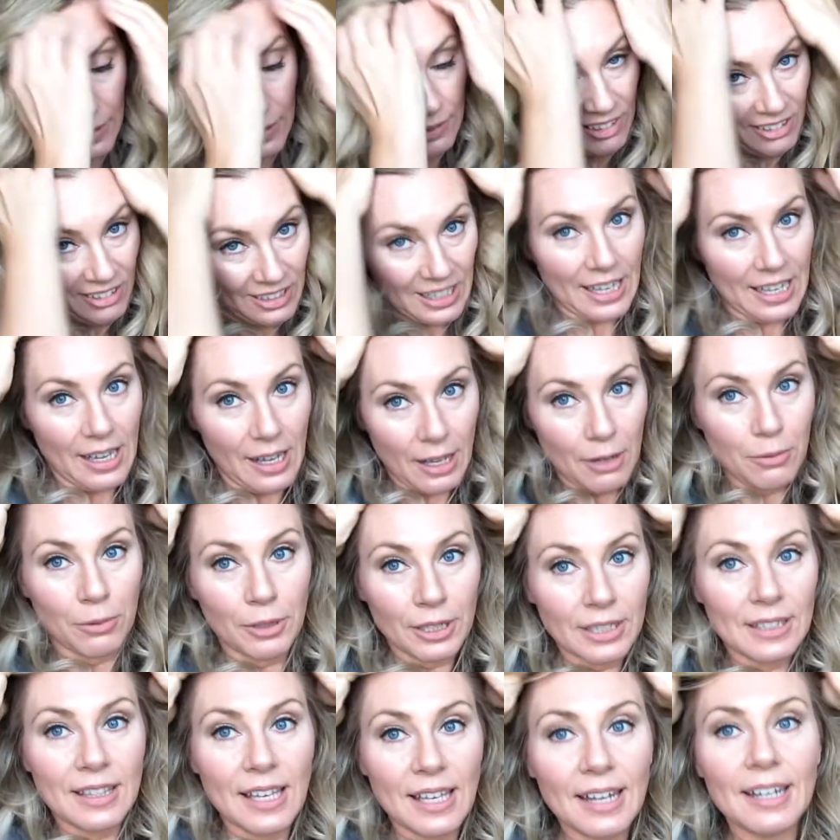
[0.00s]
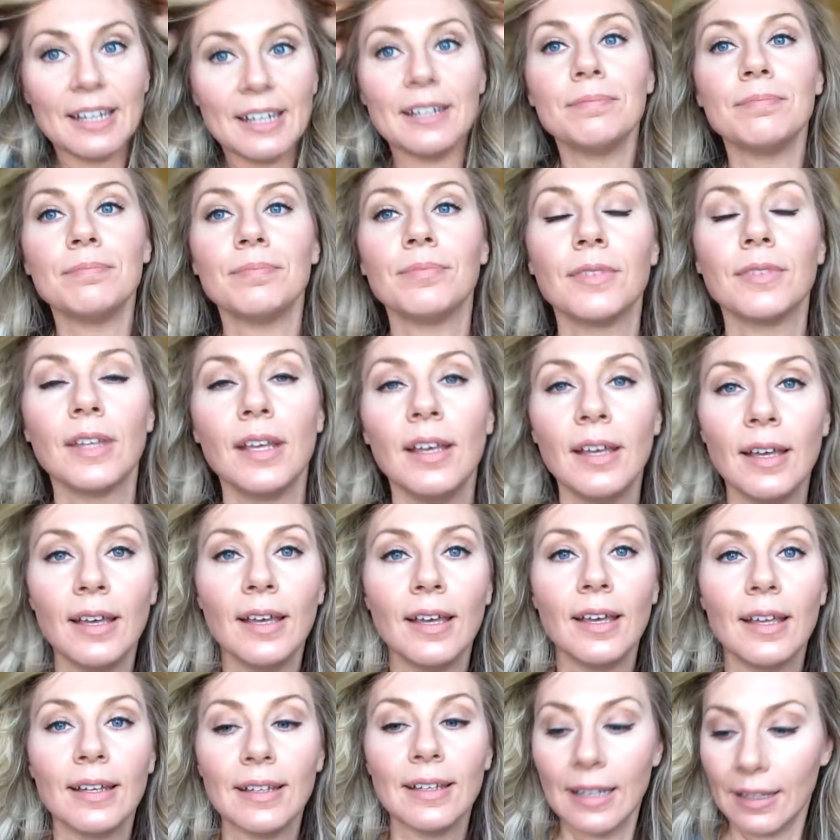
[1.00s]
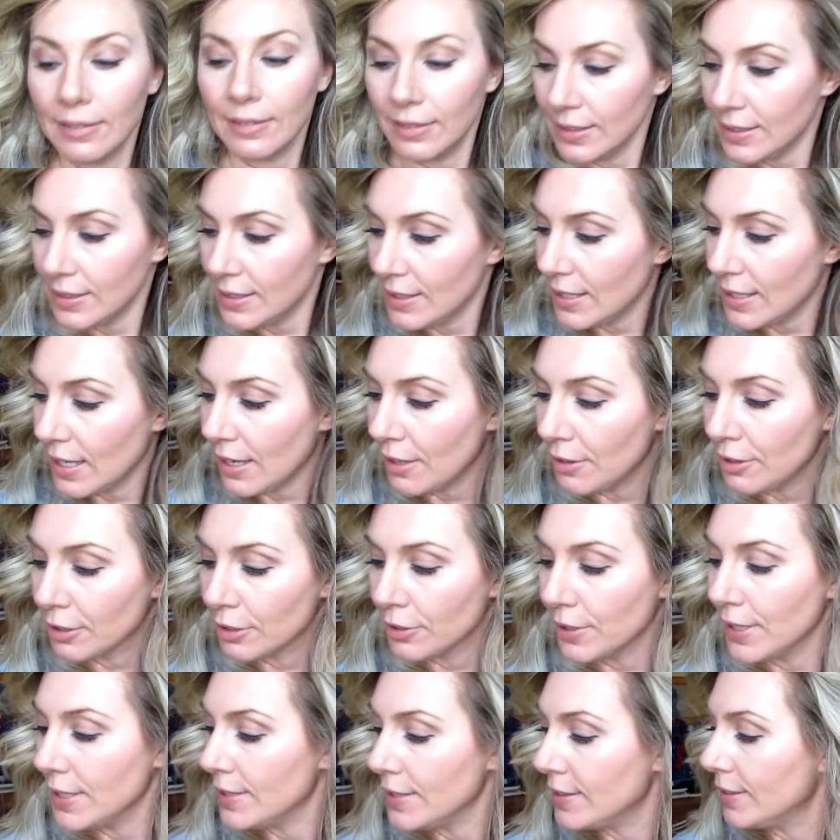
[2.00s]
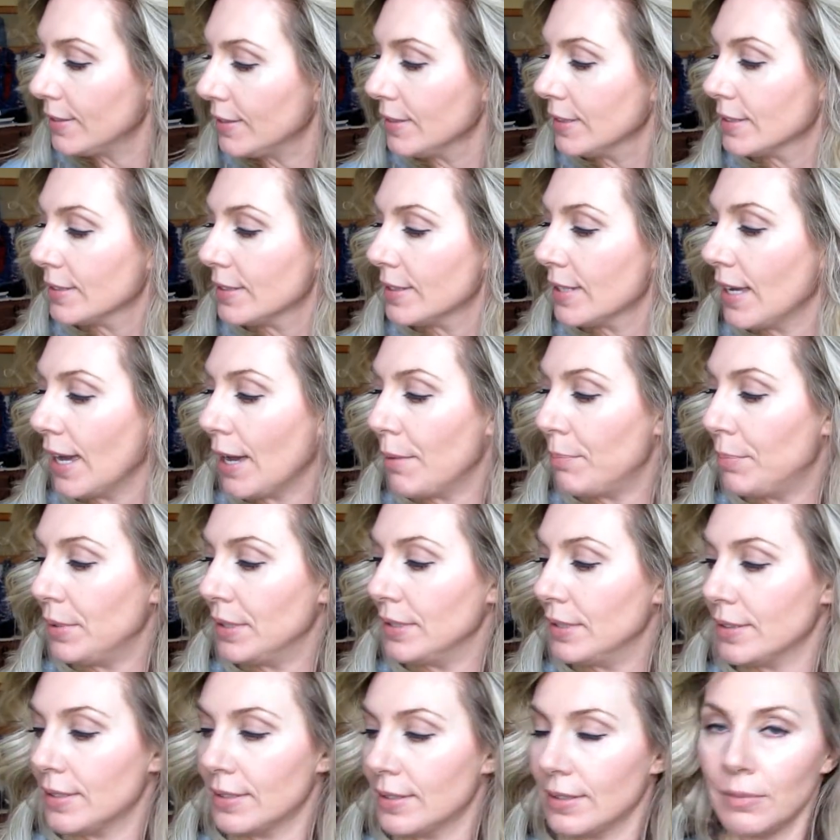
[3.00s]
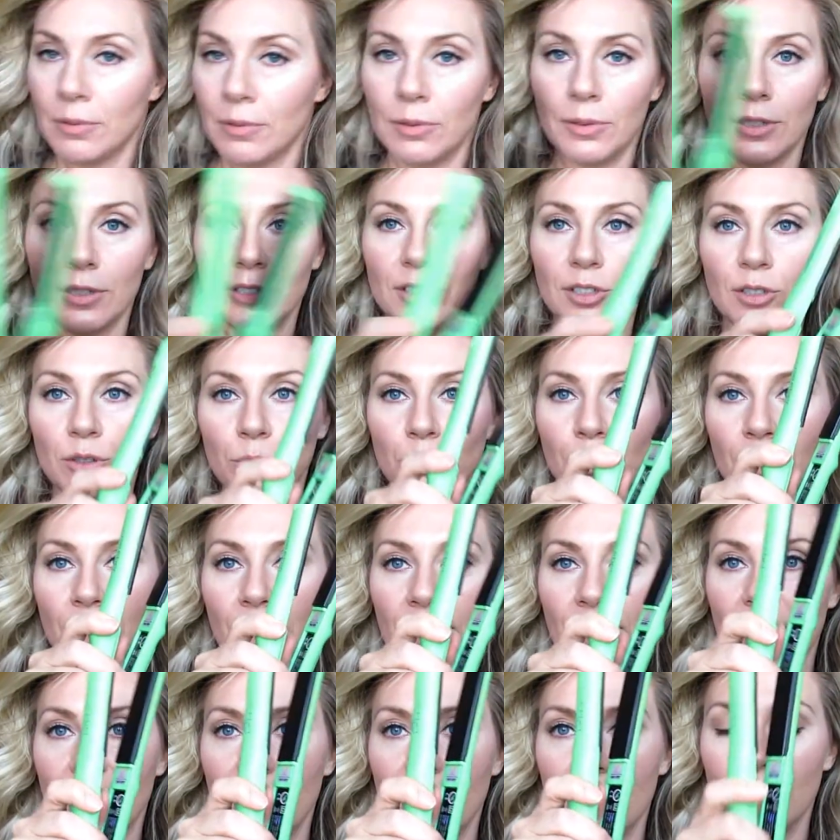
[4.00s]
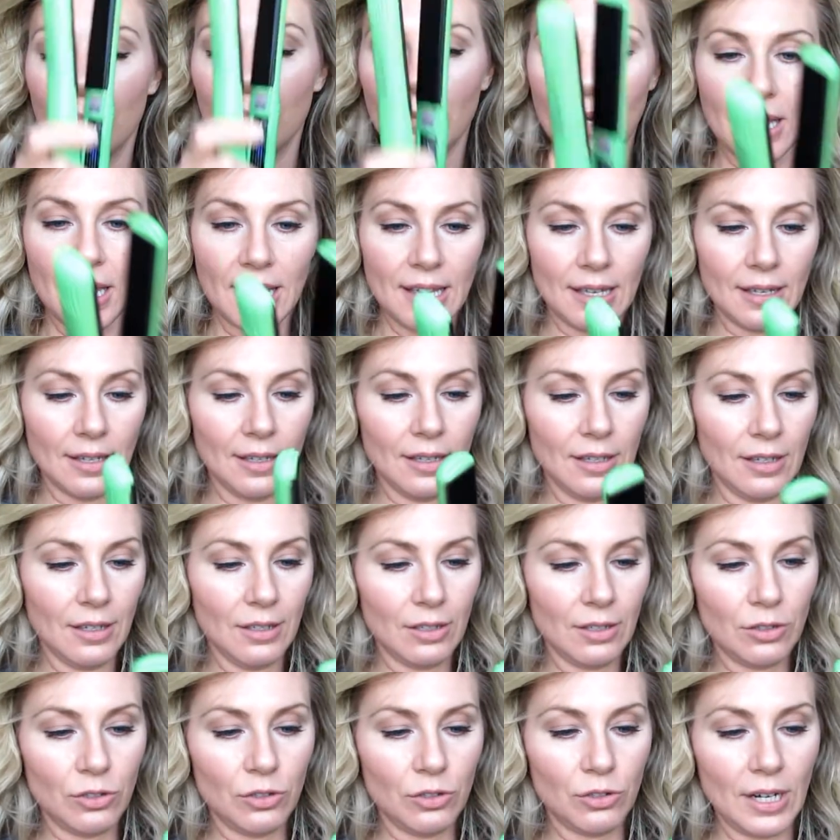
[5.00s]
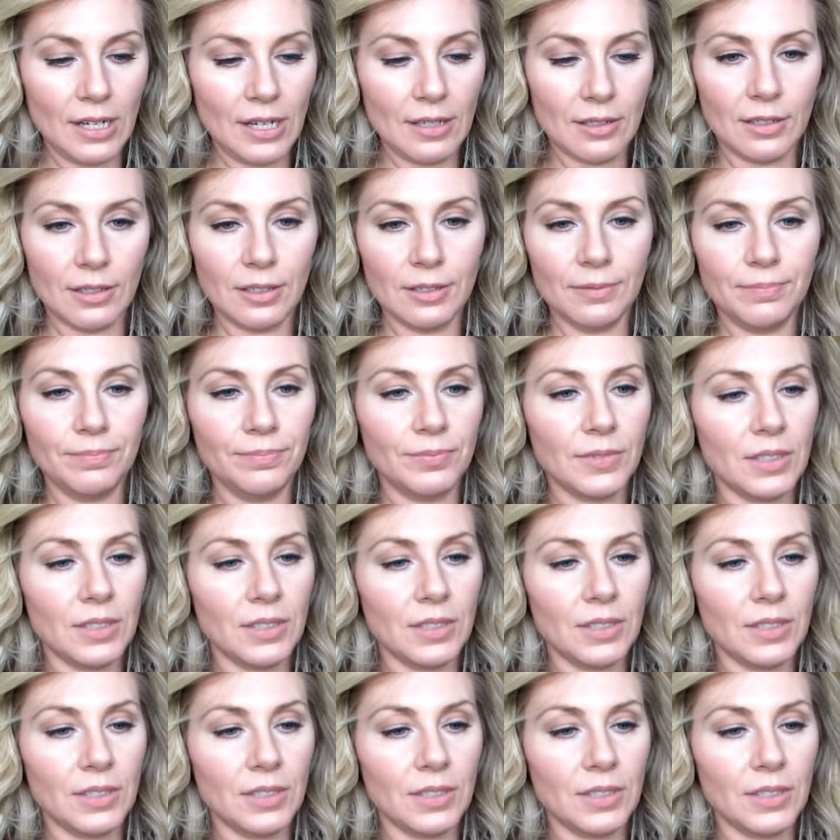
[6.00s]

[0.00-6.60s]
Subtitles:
Okay, I worked that in. Now this is how the craziness happens. I'm going to plug in my straightener.